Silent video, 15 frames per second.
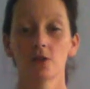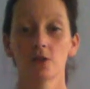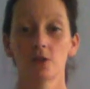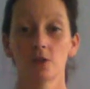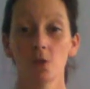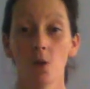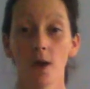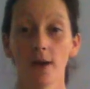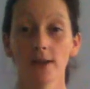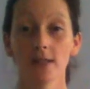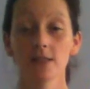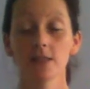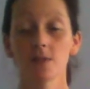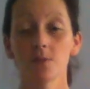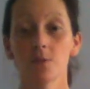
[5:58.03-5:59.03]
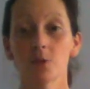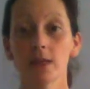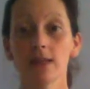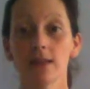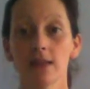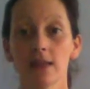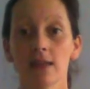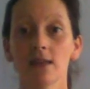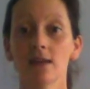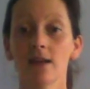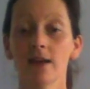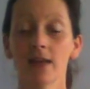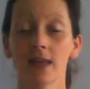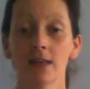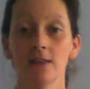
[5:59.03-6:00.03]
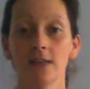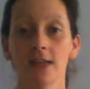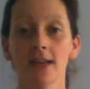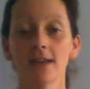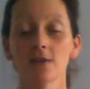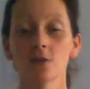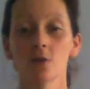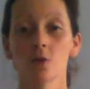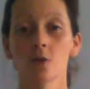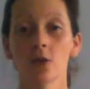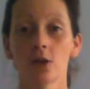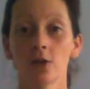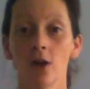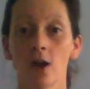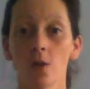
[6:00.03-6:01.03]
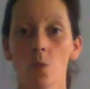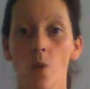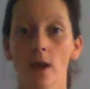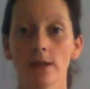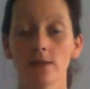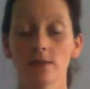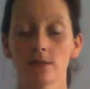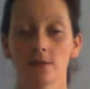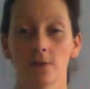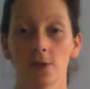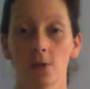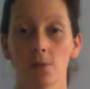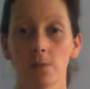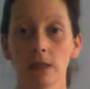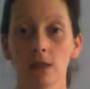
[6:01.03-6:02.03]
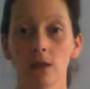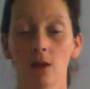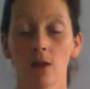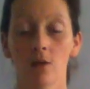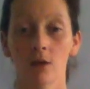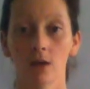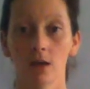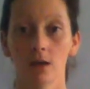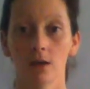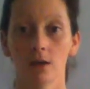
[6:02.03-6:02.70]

do I need to breathe in again yet, or could I wait for a bit longer?